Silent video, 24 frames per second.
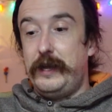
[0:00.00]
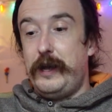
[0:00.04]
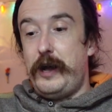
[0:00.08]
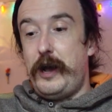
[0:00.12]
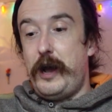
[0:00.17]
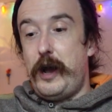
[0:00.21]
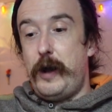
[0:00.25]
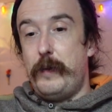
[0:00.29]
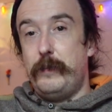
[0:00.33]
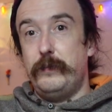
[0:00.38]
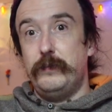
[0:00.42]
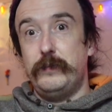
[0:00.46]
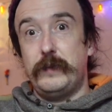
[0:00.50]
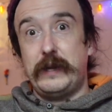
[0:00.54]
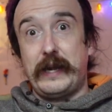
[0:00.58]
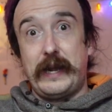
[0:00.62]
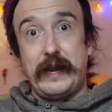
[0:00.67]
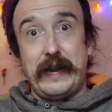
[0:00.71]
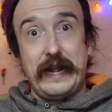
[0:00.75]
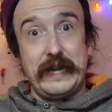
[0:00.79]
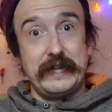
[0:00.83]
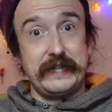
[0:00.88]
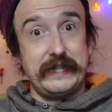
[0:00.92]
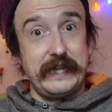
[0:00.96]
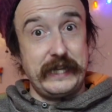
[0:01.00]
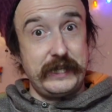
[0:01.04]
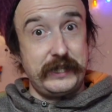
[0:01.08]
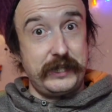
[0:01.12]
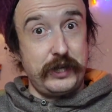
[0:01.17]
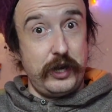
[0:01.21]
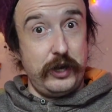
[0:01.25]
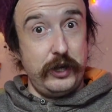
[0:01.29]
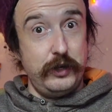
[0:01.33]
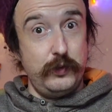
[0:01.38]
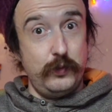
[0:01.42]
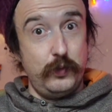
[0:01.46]
Um, classic
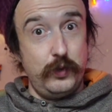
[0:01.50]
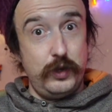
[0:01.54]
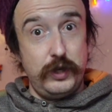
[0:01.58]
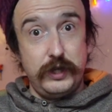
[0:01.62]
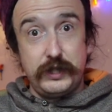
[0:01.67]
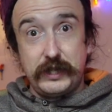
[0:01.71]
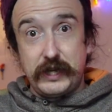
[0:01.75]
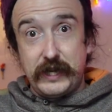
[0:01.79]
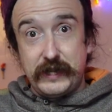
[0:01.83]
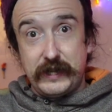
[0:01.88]
tone wood,